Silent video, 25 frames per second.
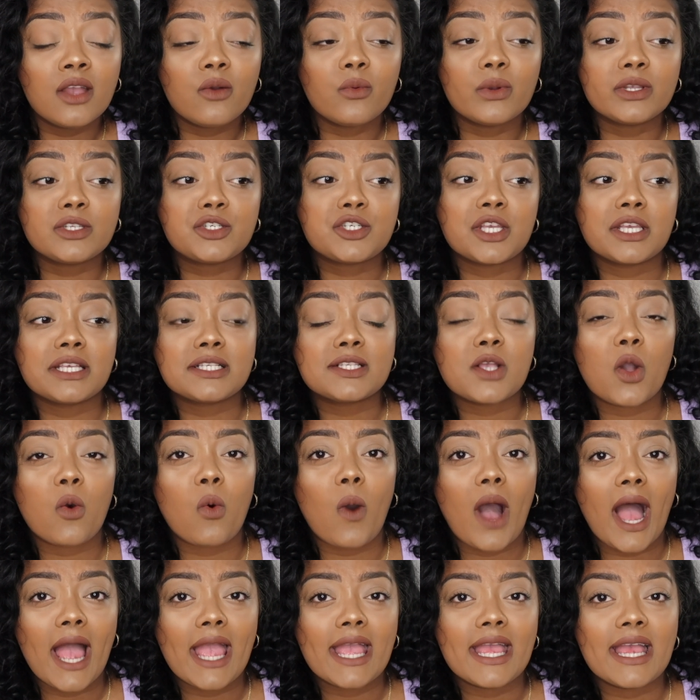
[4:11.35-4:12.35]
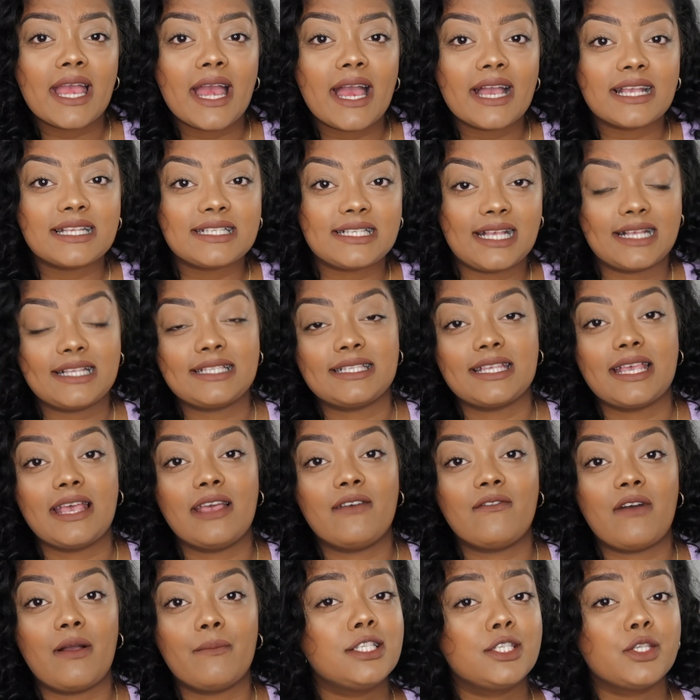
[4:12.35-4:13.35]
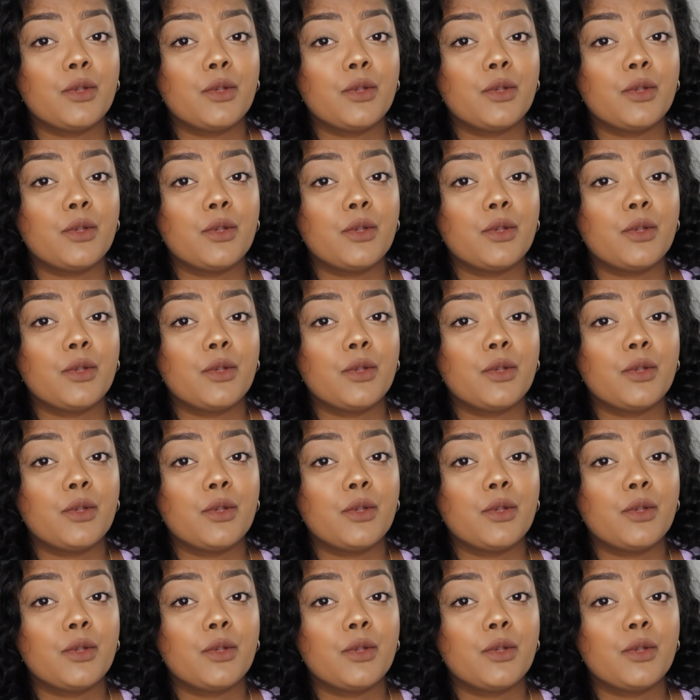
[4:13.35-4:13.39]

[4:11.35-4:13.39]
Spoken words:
which is quite excessive.